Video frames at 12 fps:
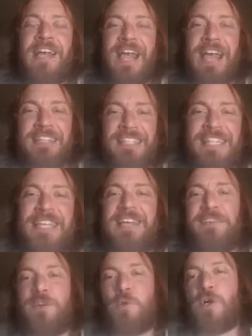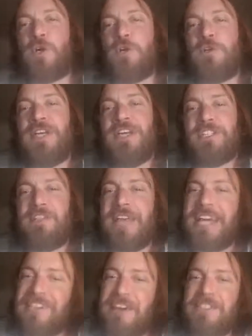and seeing the world. So
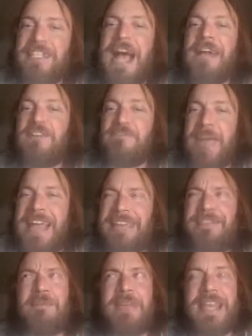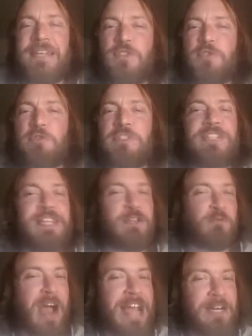that does kind of make them
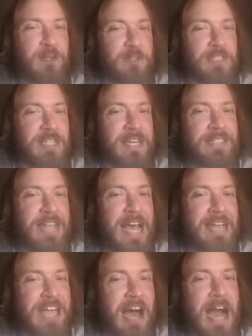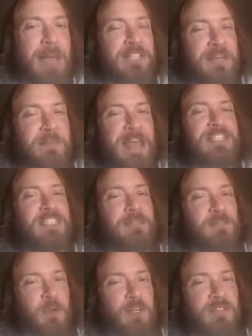interesting writers, and at times it makes
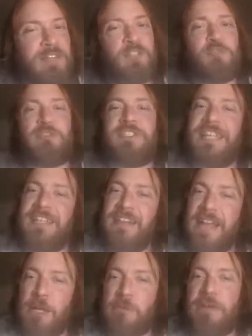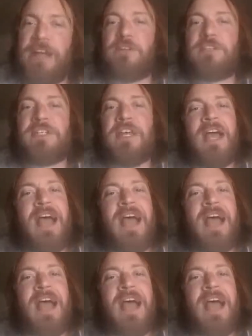them sort of interesting narrators.